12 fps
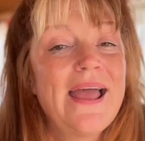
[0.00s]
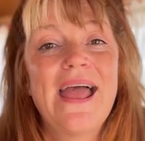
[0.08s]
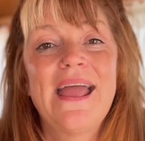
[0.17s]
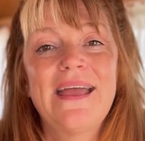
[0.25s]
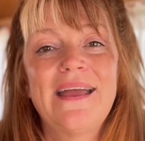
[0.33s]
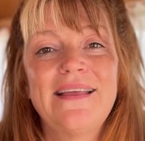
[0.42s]

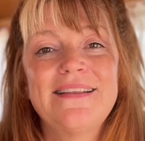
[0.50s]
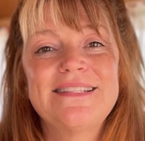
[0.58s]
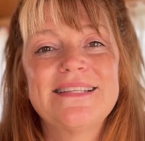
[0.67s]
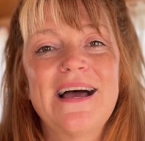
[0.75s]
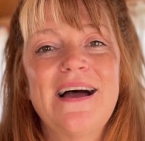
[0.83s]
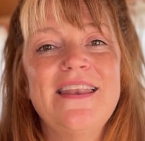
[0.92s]
And
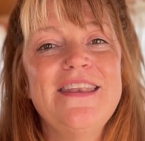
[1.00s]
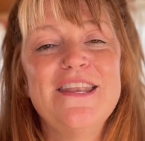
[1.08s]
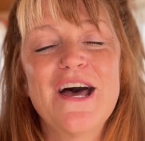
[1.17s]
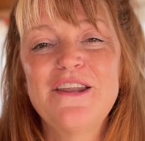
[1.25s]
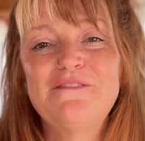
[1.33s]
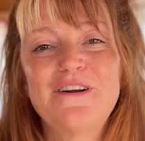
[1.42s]

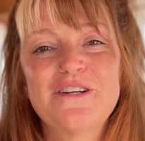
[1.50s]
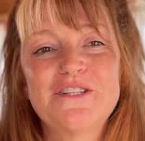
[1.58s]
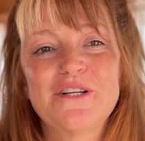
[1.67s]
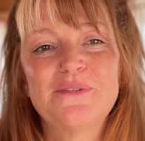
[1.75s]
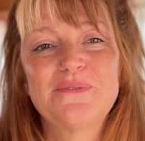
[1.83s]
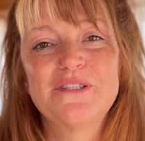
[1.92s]
none of our
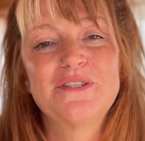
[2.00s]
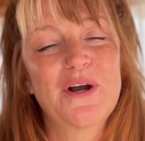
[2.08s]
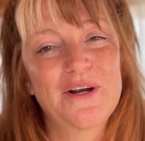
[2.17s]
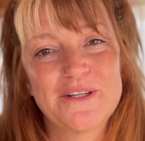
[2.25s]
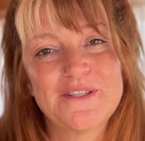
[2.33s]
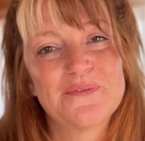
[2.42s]
children's
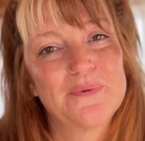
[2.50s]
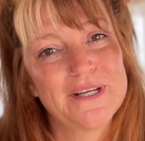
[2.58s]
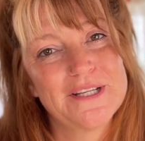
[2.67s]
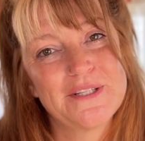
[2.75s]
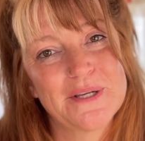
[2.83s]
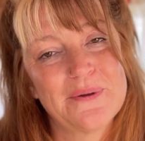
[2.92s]
hearts
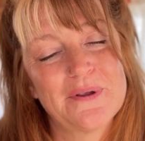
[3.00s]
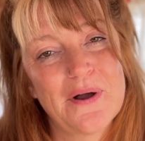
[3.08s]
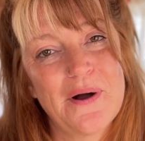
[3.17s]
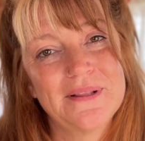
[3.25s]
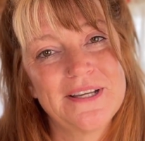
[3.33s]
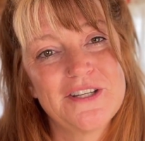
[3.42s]
wanted to go to
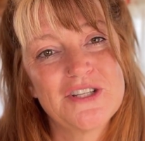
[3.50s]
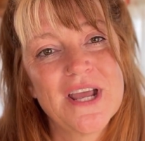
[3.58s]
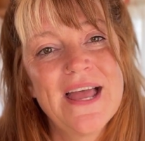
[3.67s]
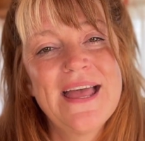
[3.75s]
college.